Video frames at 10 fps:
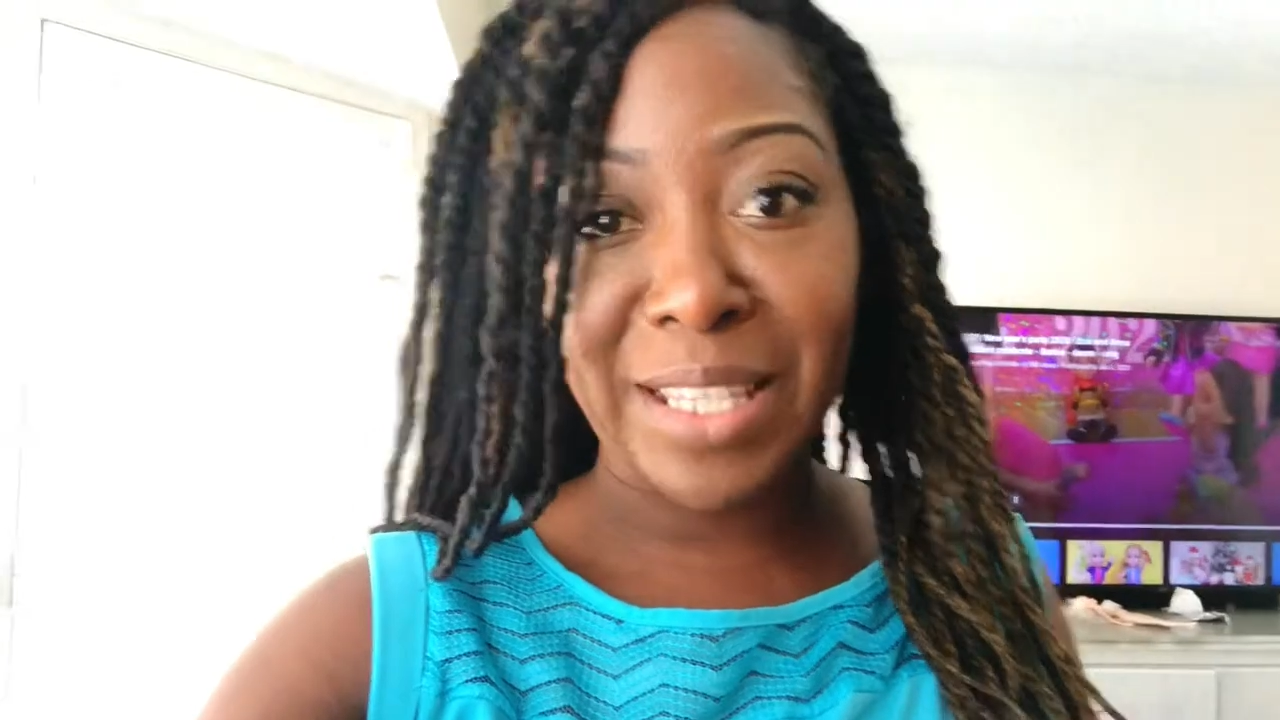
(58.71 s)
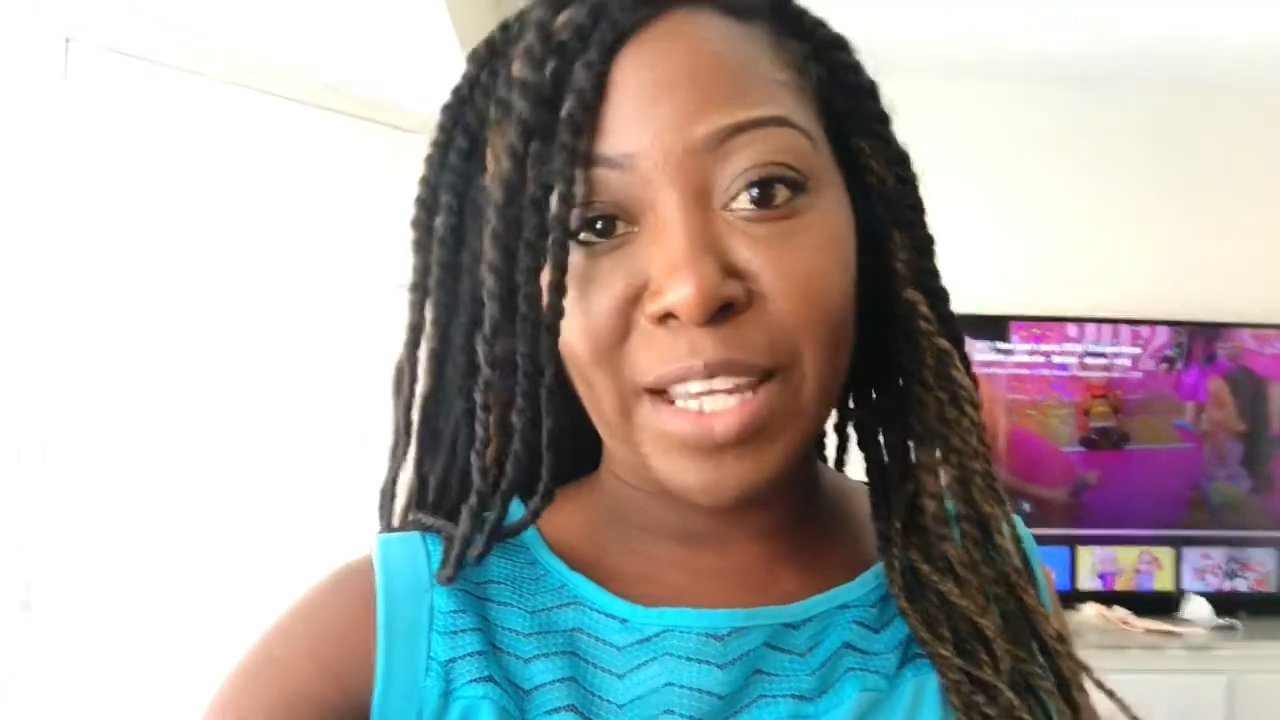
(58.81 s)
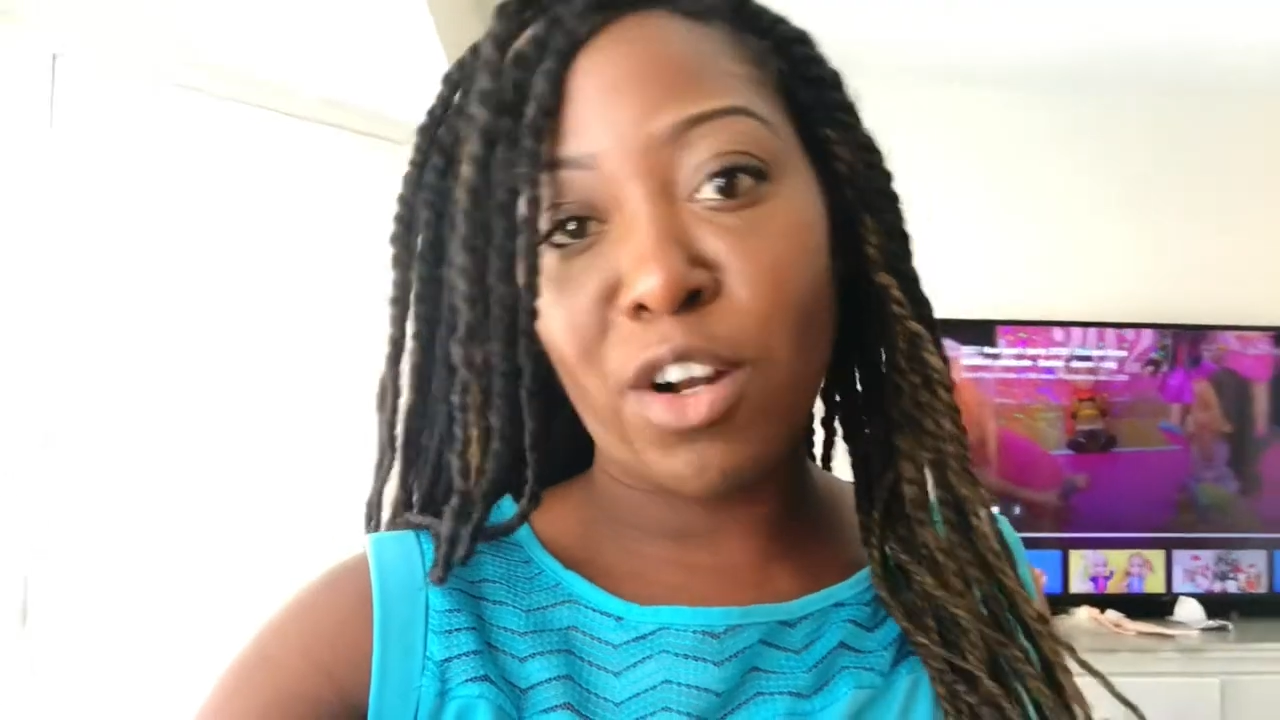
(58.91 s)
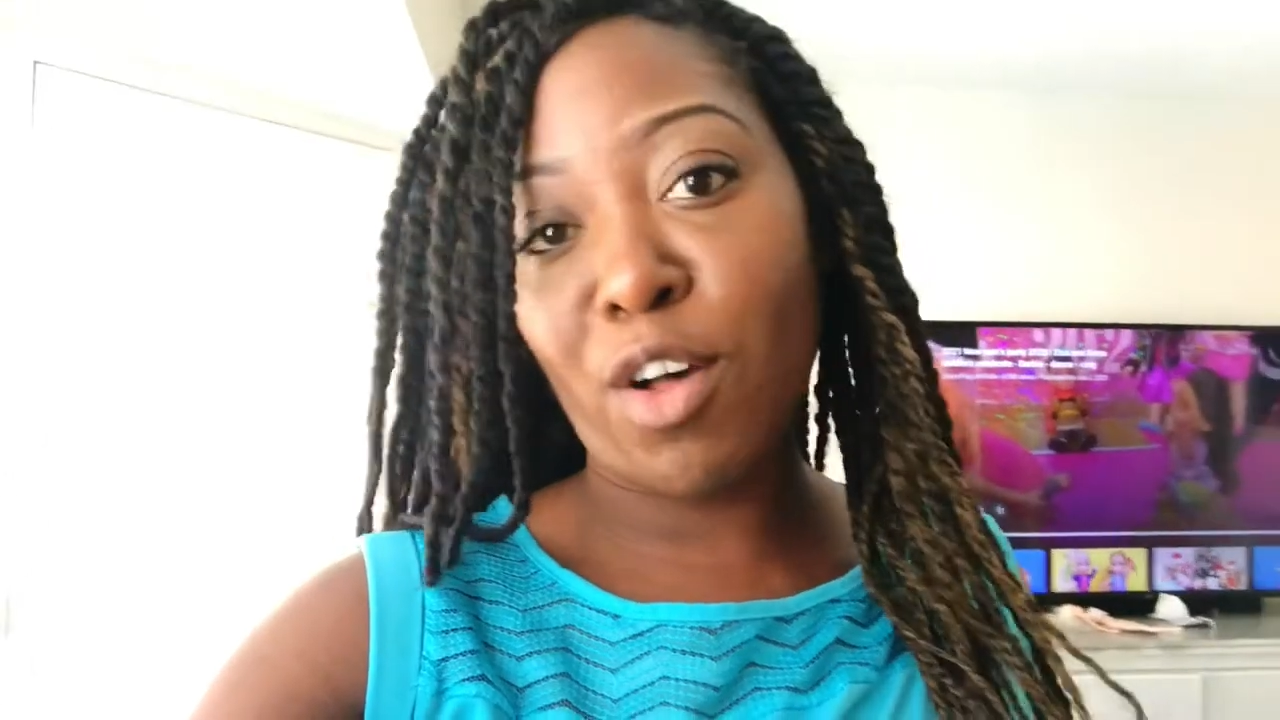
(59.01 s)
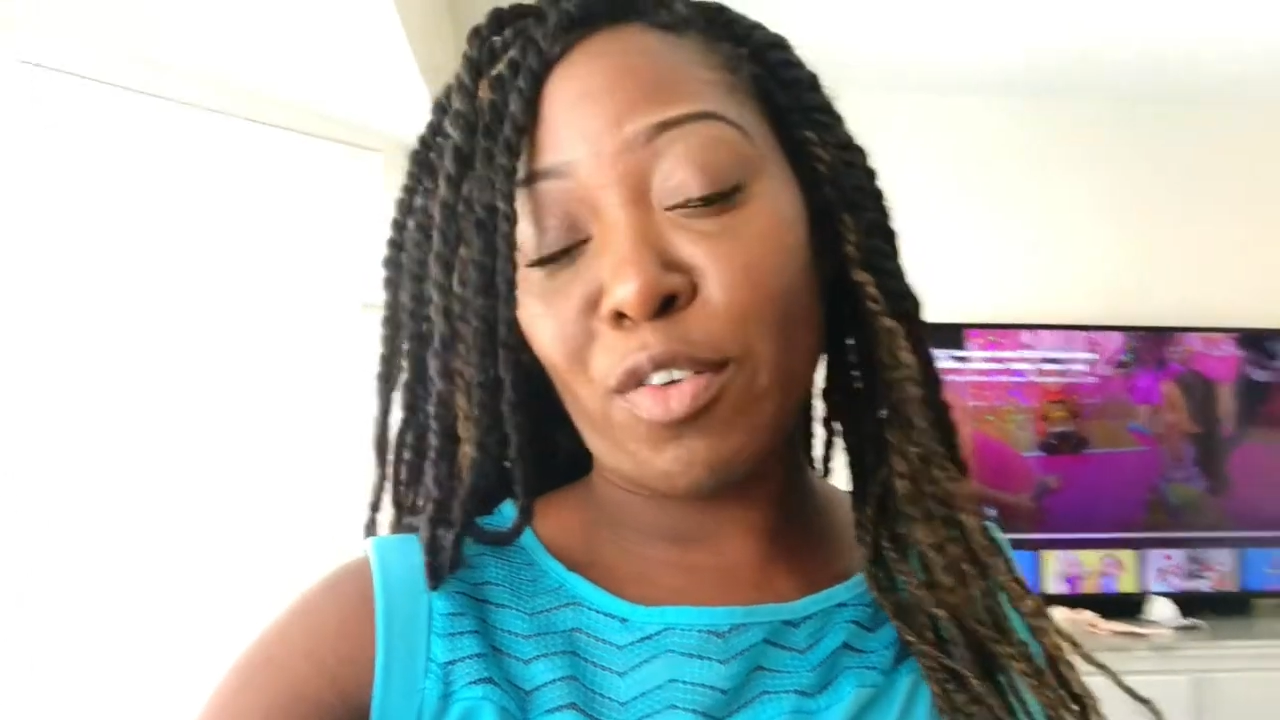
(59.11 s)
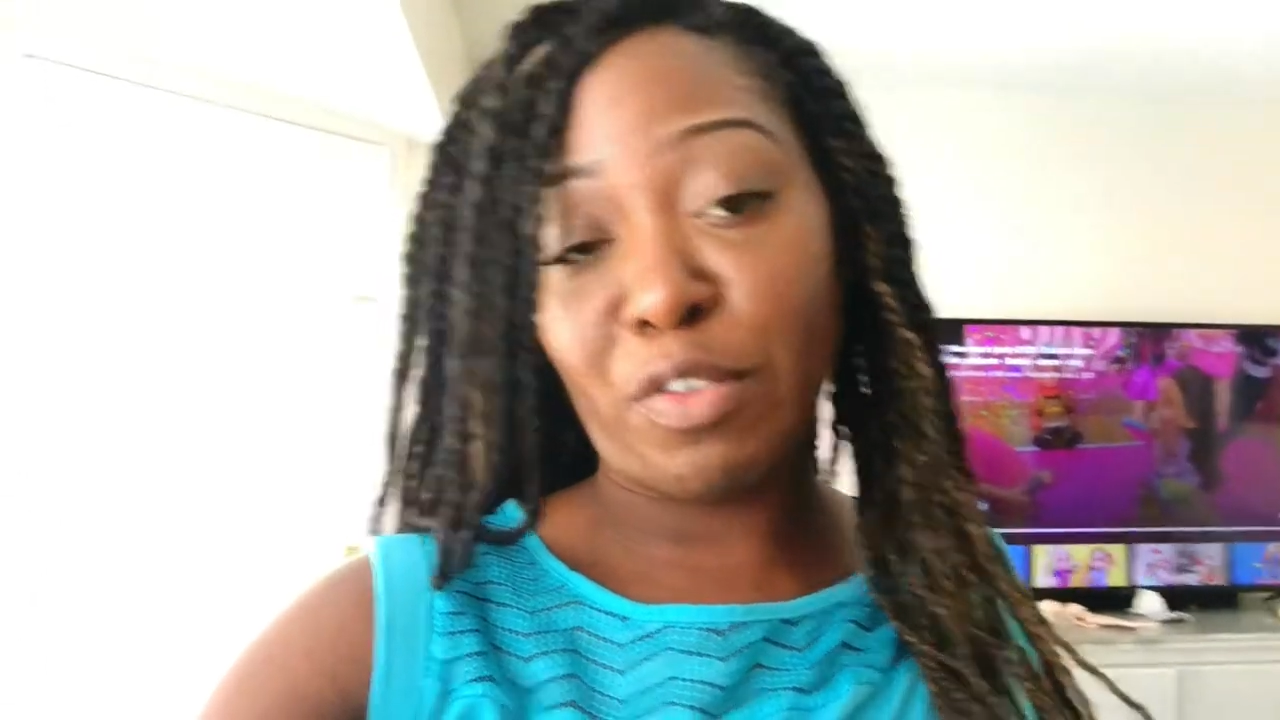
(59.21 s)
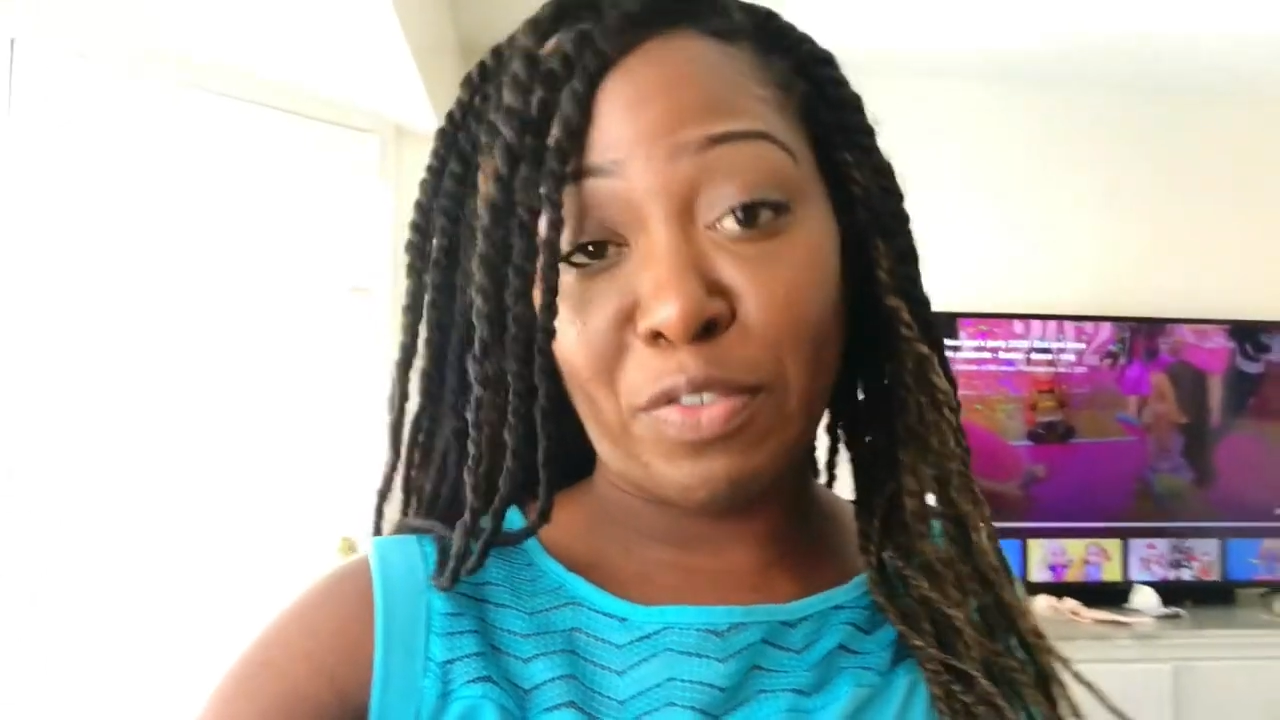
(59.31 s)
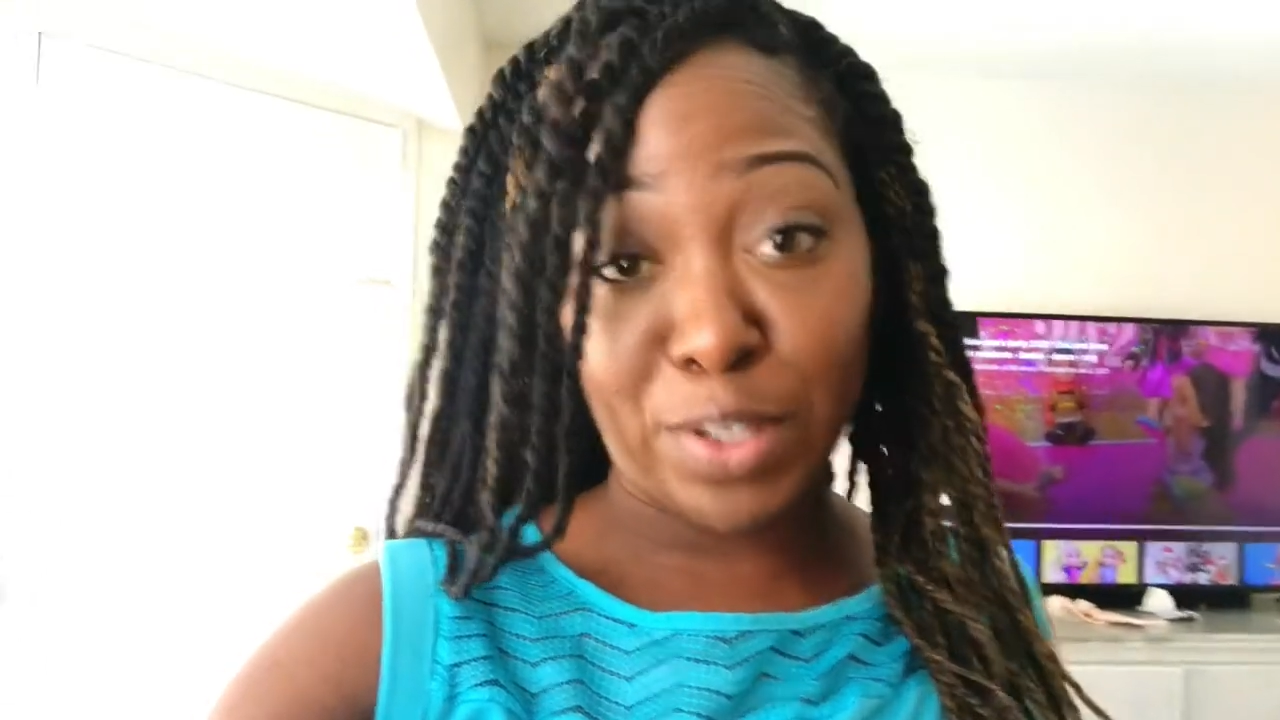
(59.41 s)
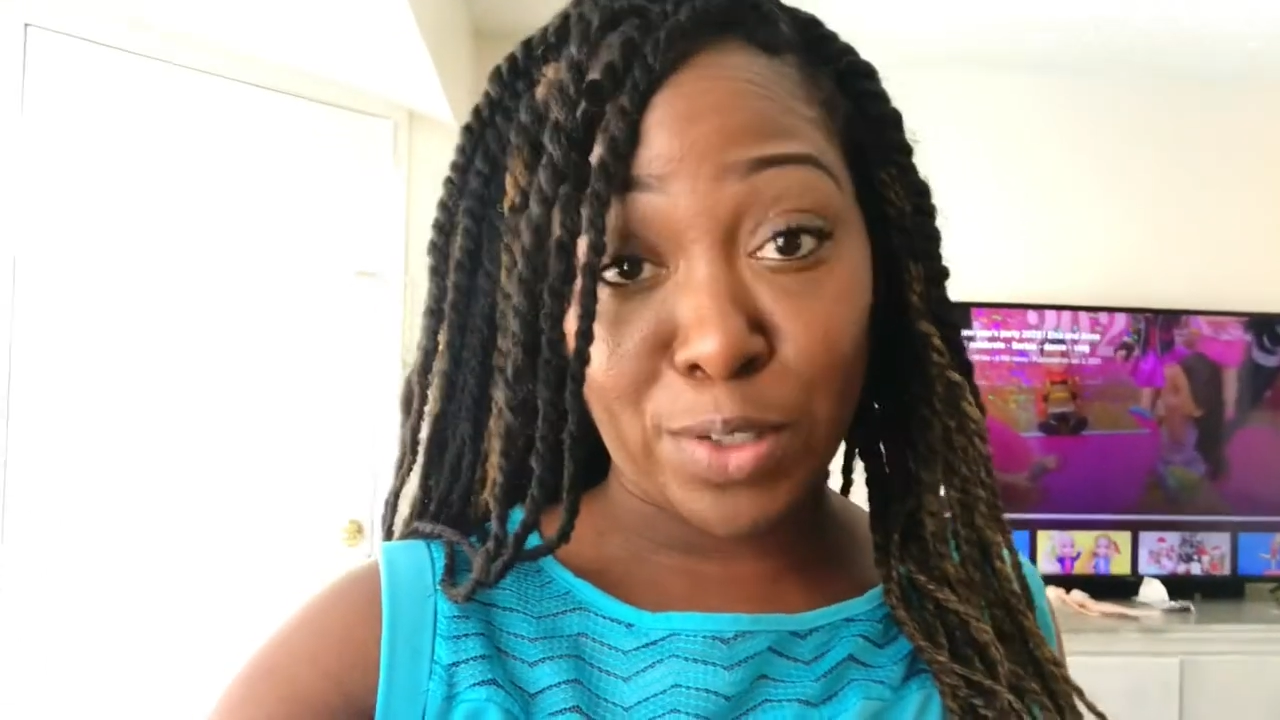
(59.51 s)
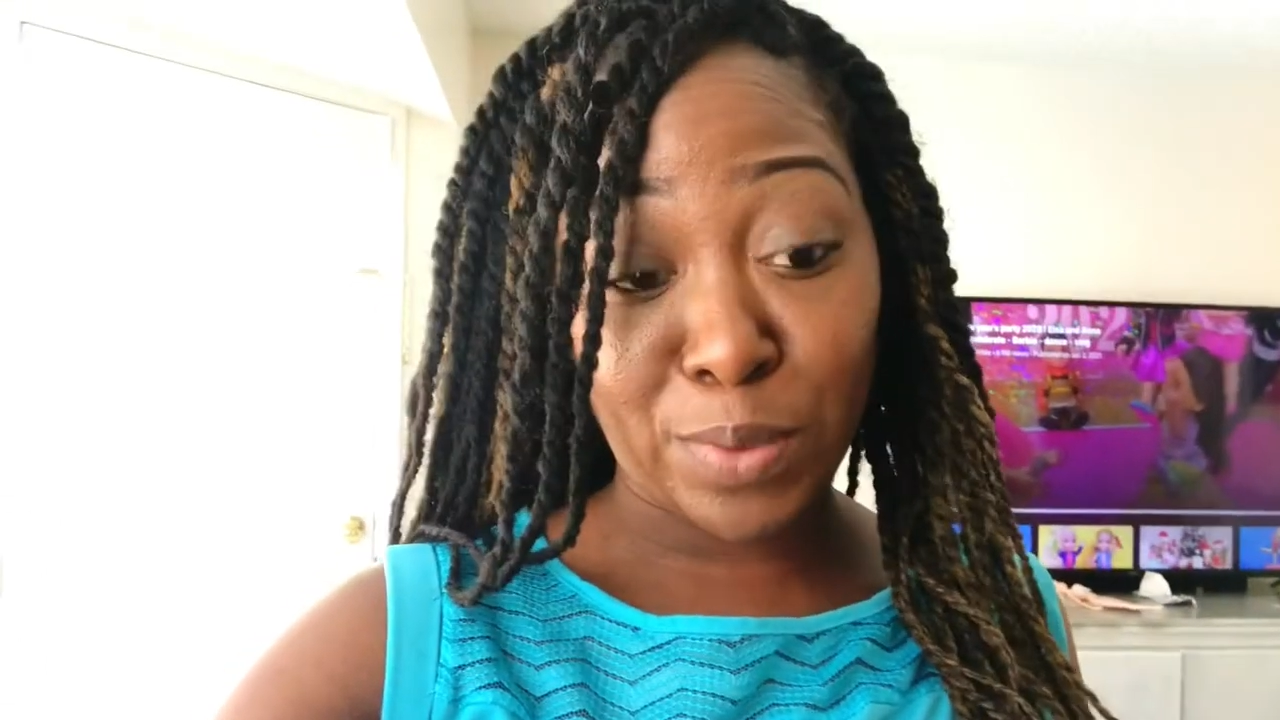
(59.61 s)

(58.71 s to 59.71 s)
like, it all feels